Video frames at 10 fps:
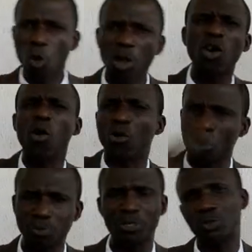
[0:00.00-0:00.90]
Work on
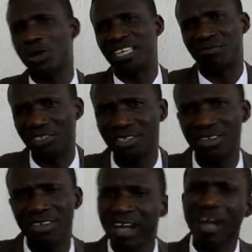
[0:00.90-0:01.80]
your spiritual
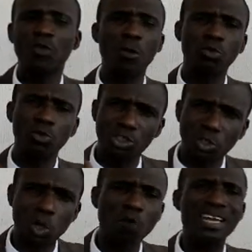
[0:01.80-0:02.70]
gifts. I've come to
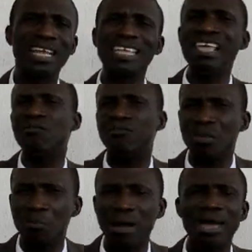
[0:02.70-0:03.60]
discover that
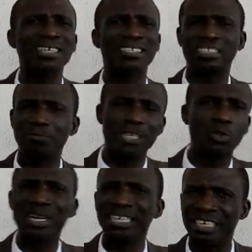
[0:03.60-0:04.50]
every man is
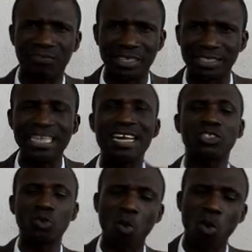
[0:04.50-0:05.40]
spiritually gifted. There
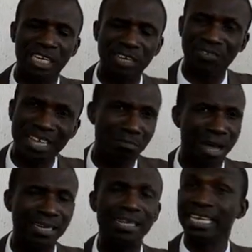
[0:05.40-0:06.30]
is no ungifted
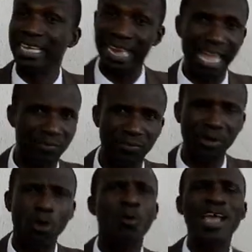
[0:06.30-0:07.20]
man in life.
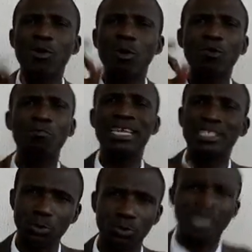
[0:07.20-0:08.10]
When God
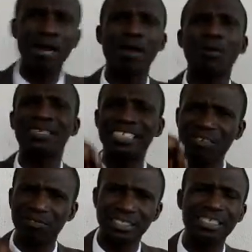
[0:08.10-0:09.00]
made you, there are
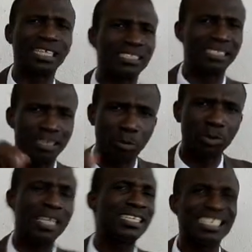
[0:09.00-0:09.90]
gifts that is
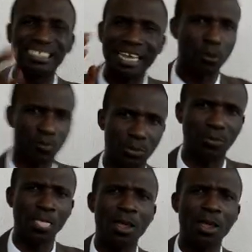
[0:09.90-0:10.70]
deposited inside of you.